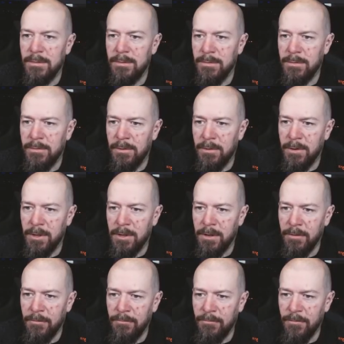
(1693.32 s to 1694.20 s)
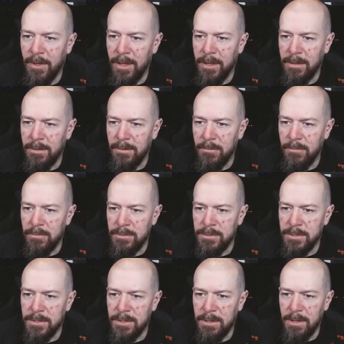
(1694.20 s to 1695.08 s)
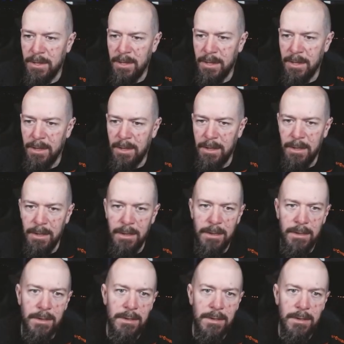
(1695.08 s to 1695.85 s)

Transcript: turn it off and use the